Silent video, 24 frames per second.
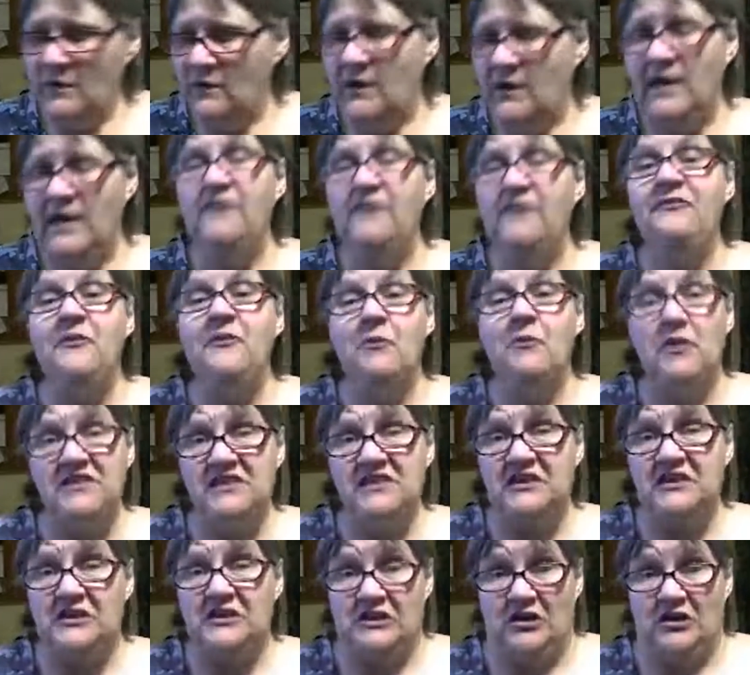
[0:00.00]
if it
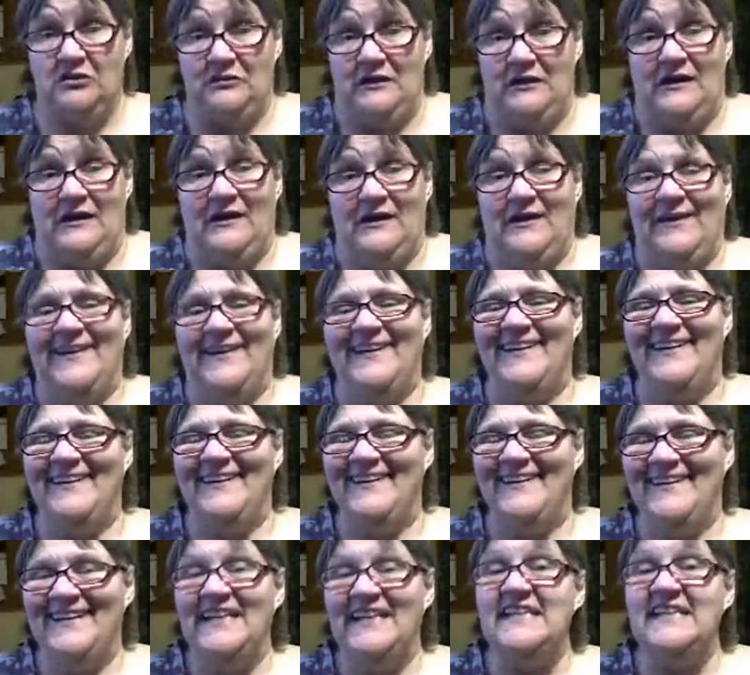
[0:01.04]
wasn't clothing,
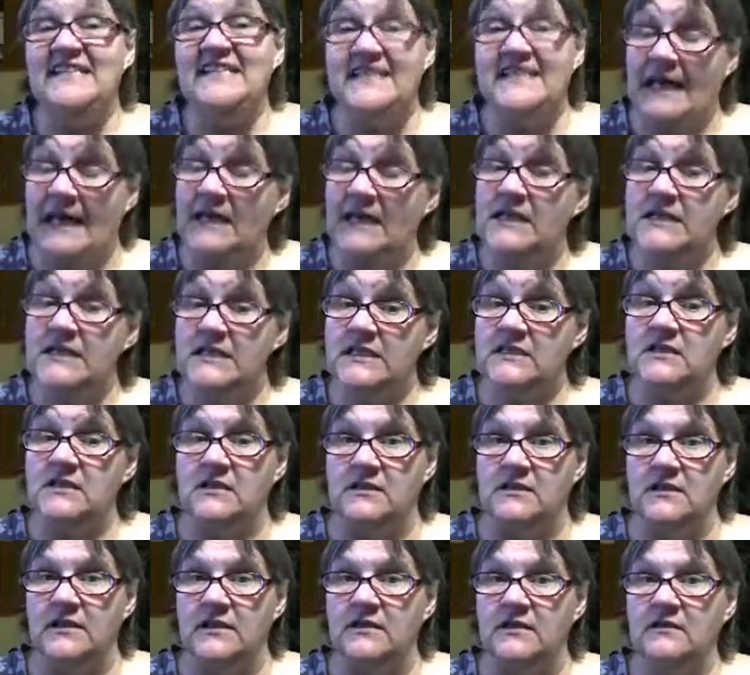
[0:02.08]
sand is a
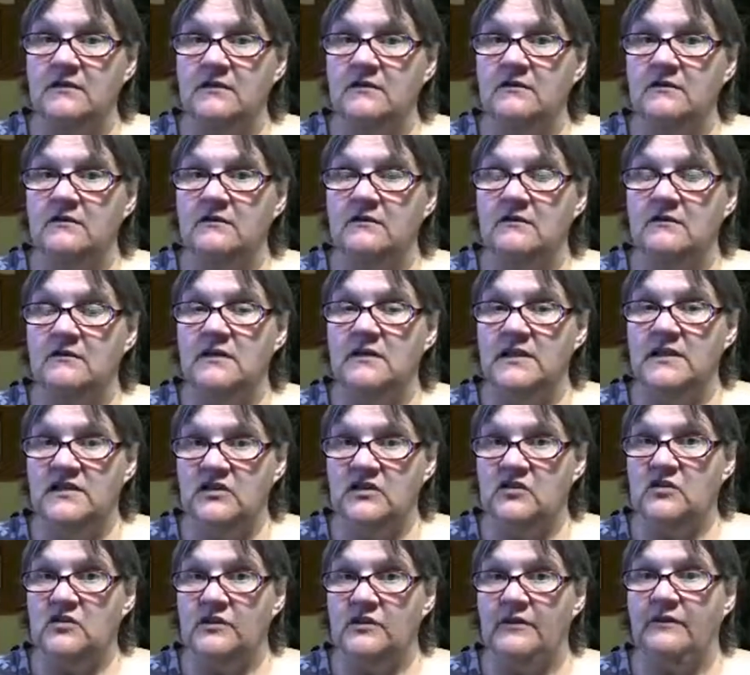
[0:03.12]
good
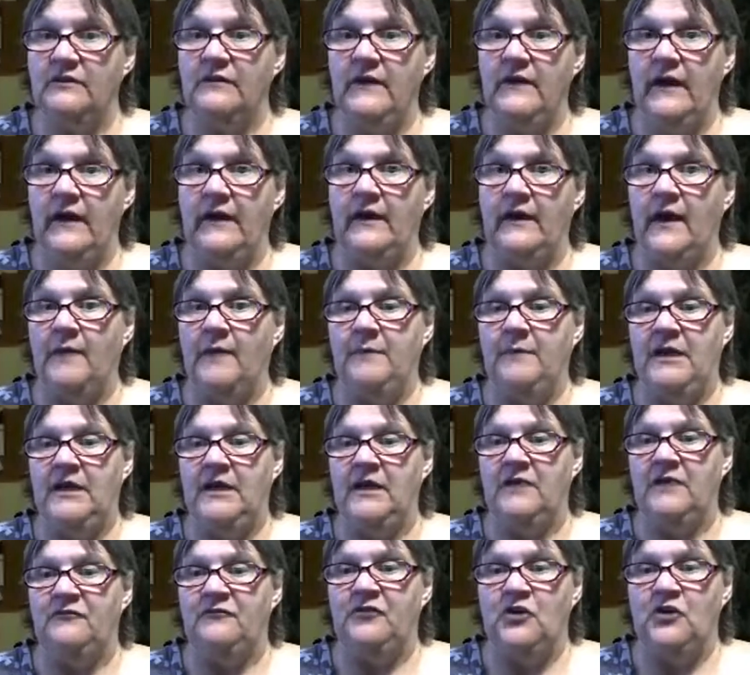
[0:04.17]
thing. I mean,
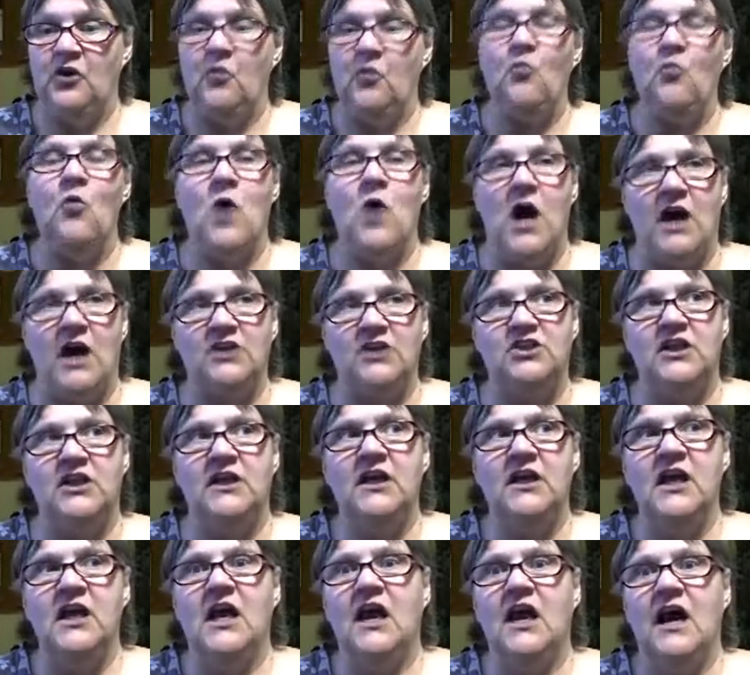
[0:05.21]
if you're washing,
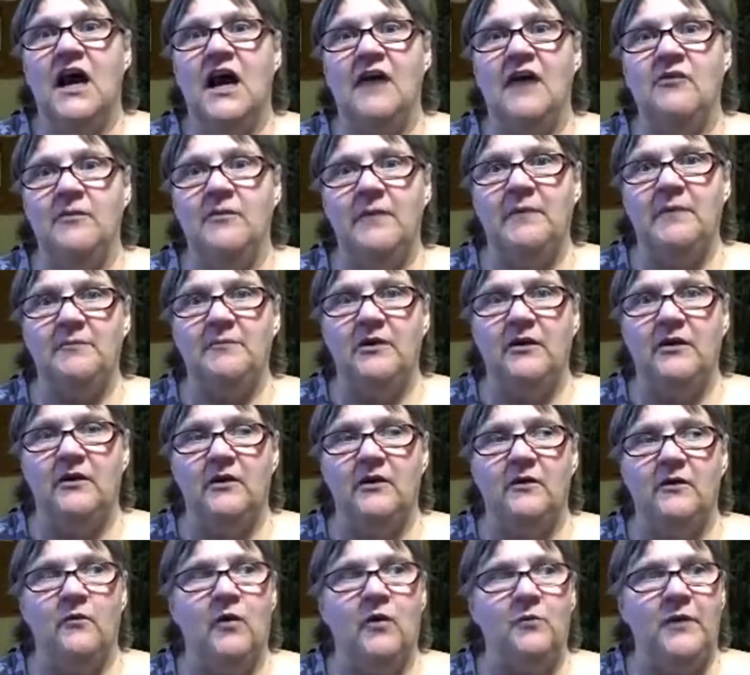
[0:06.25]
I remember
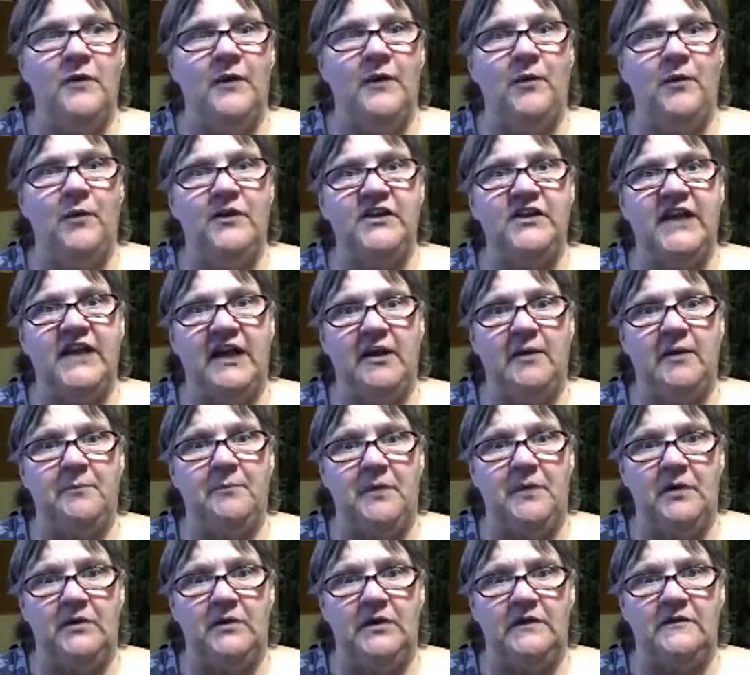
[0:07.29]
when we would camp
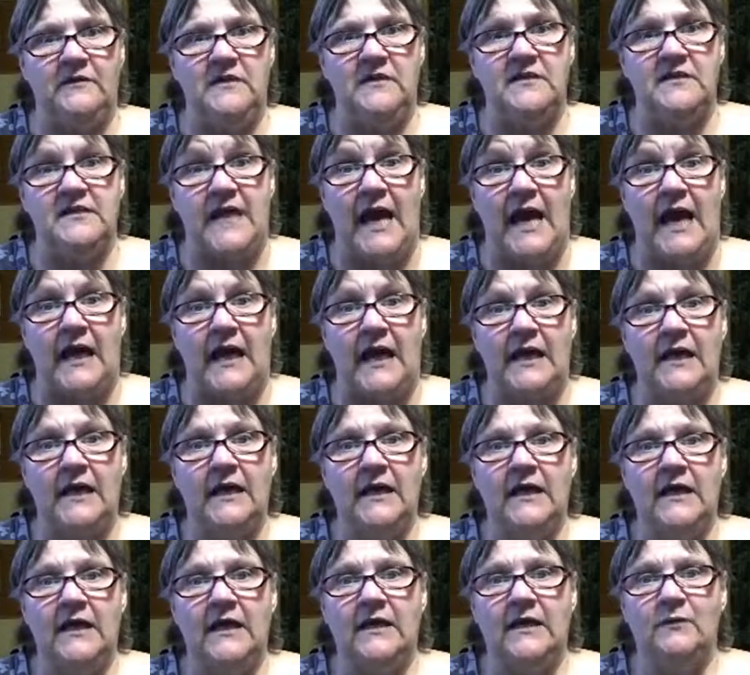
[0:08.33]
out in the ZAC
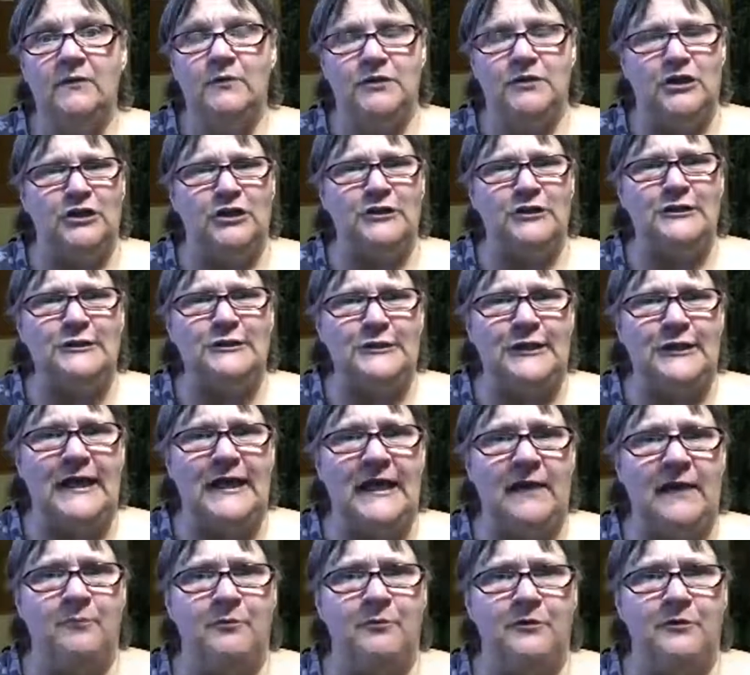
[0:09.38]
with our little
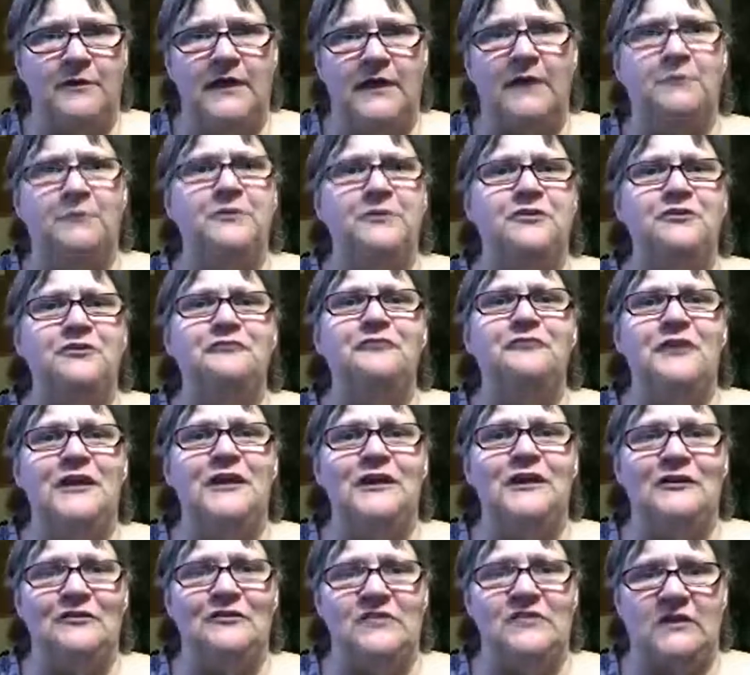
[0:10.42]
camper, and I would do
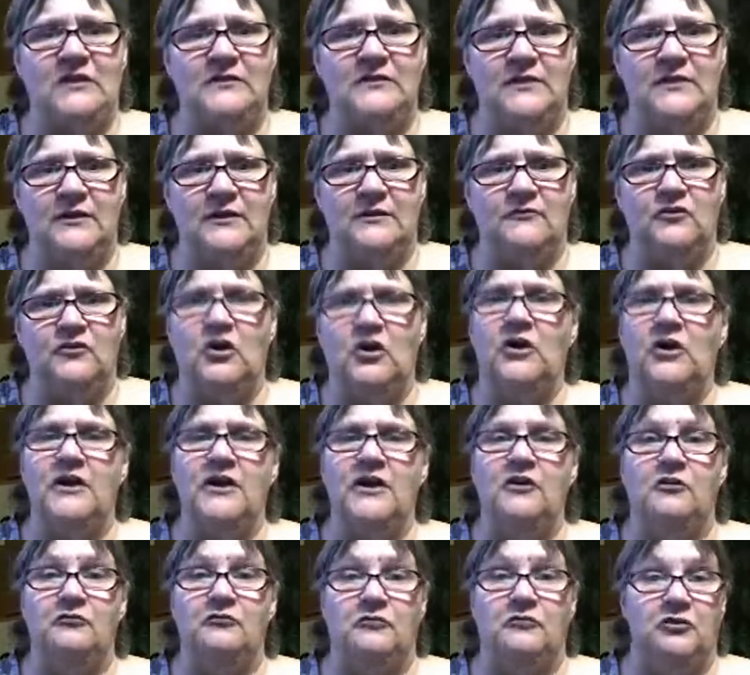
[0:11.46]
videos out there of cooking
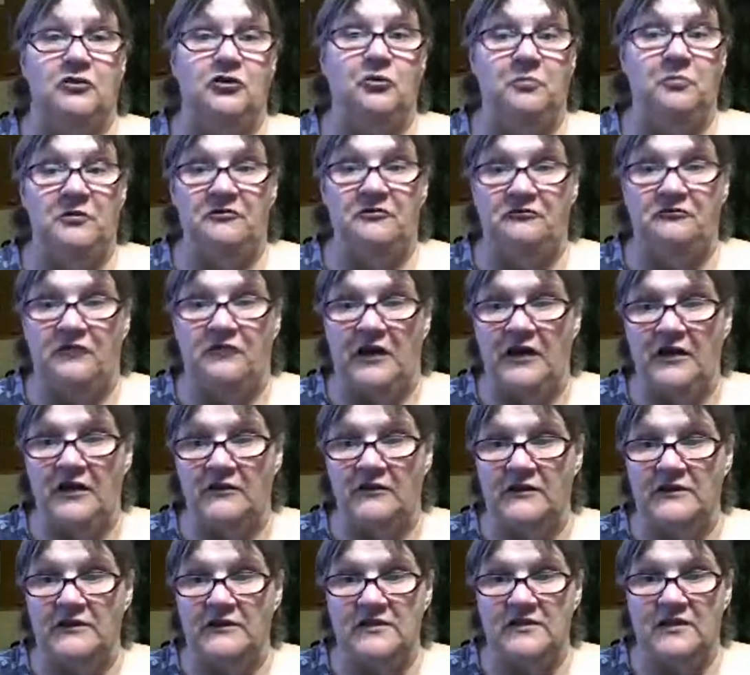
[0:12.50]
over an open fire
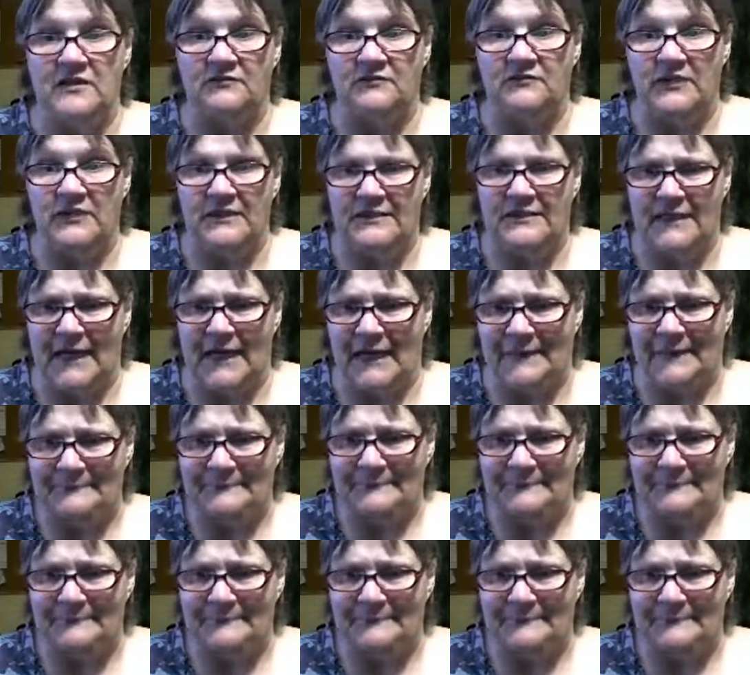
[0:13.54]
and stuff like that.